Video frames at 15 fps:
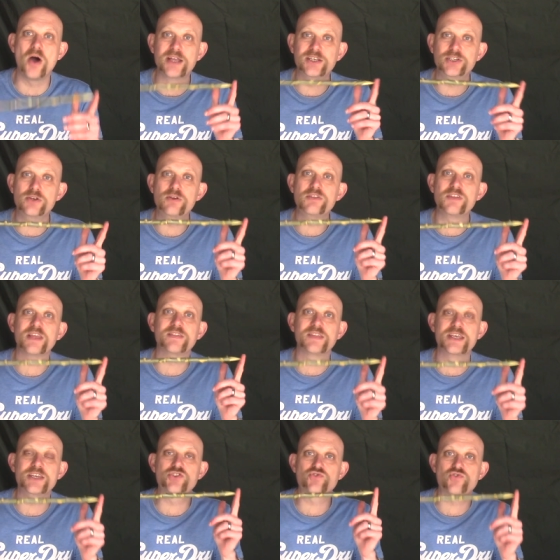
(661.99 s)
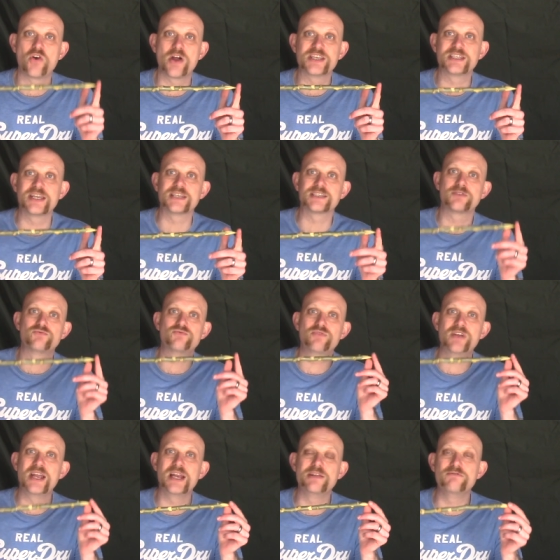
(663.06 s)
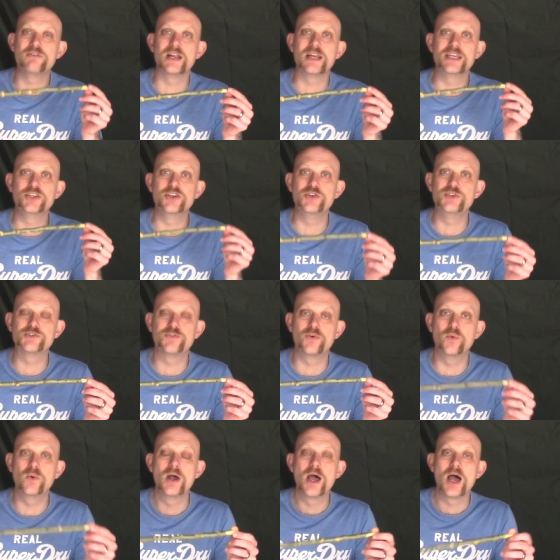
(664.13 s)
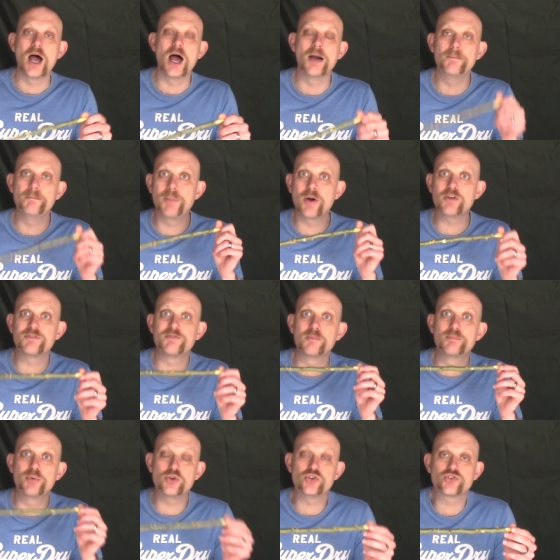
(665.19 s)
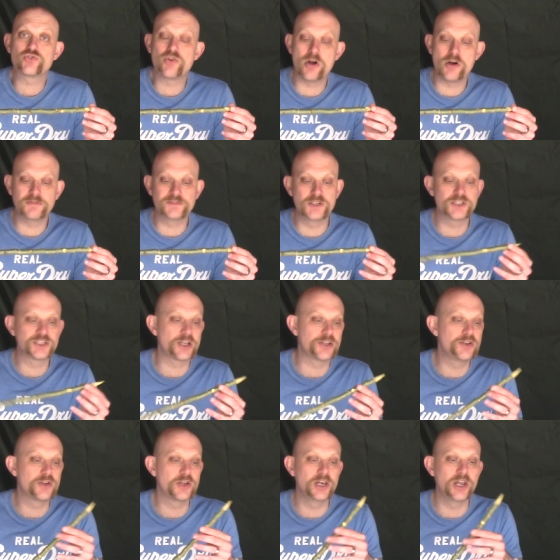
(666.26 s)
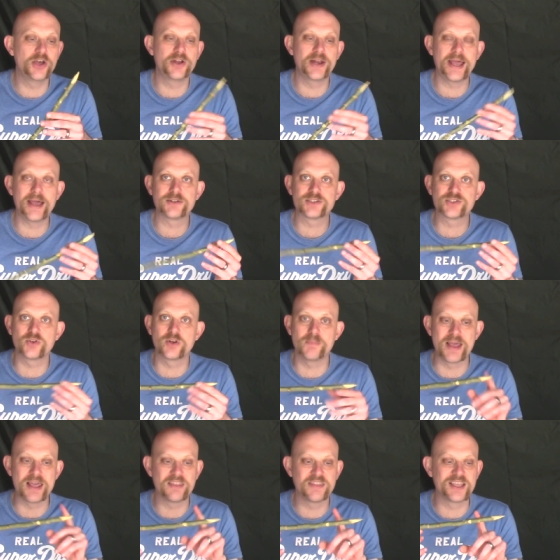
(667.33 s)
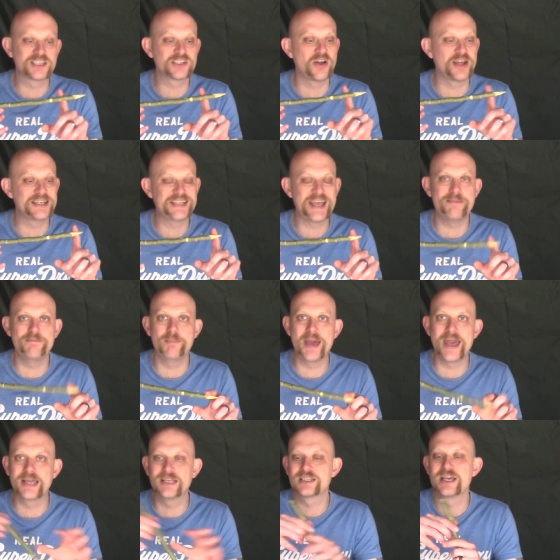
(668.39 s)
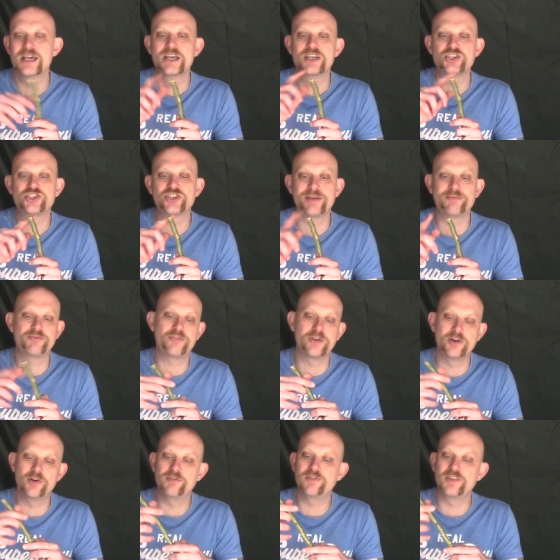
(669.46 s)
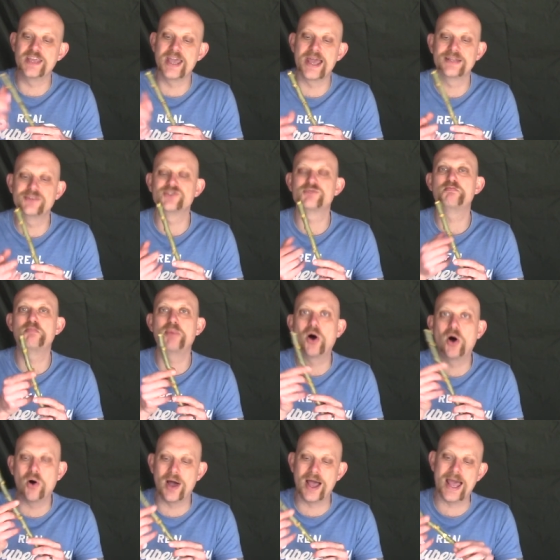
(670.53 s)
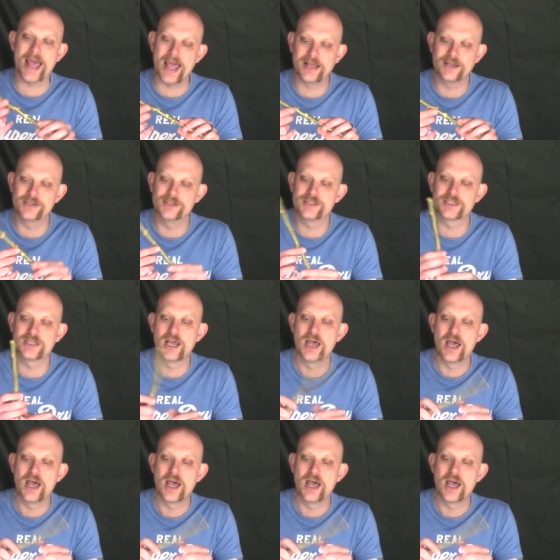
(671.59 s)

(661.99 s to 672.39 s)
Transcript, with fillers: I do think these try-sticks are really, really useful, um, both for bushcrafters, so you can learn how to sort of make things like tent pegs, chamfering off the ends, pot hangers,